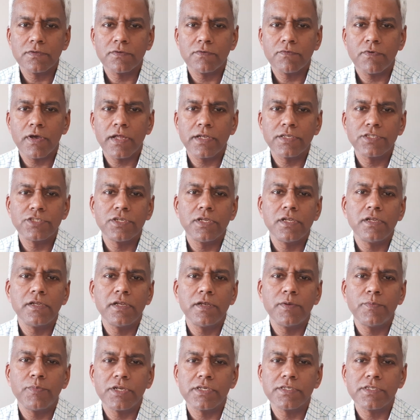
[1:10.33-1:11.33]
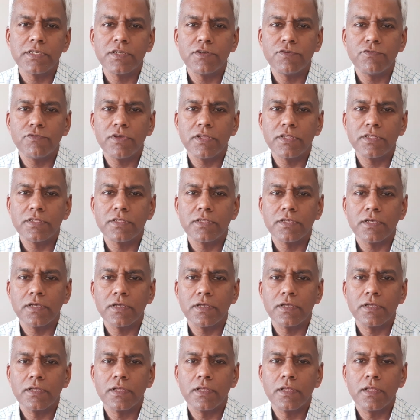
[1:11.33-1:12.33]
where children present with
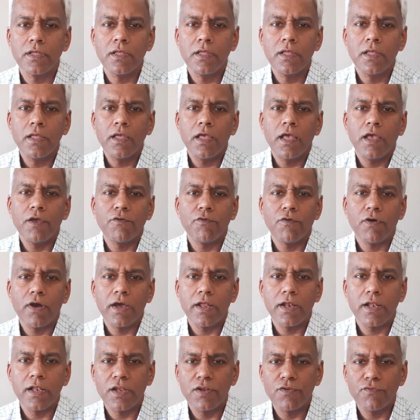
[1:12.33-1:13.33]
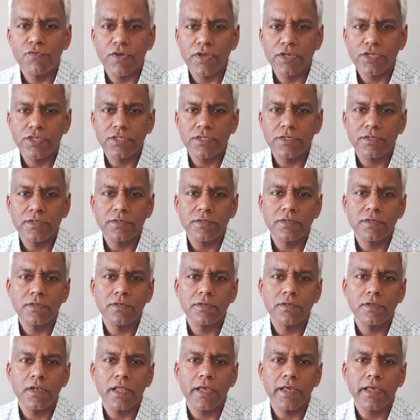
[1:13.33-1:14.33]
a viral infection
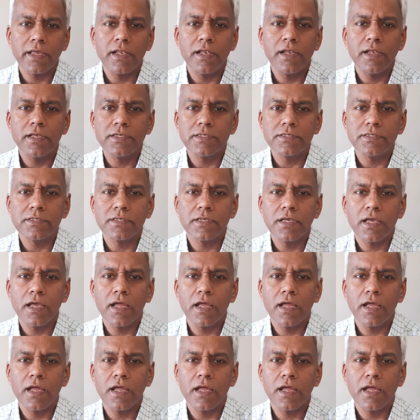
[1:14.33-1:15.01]
like illness,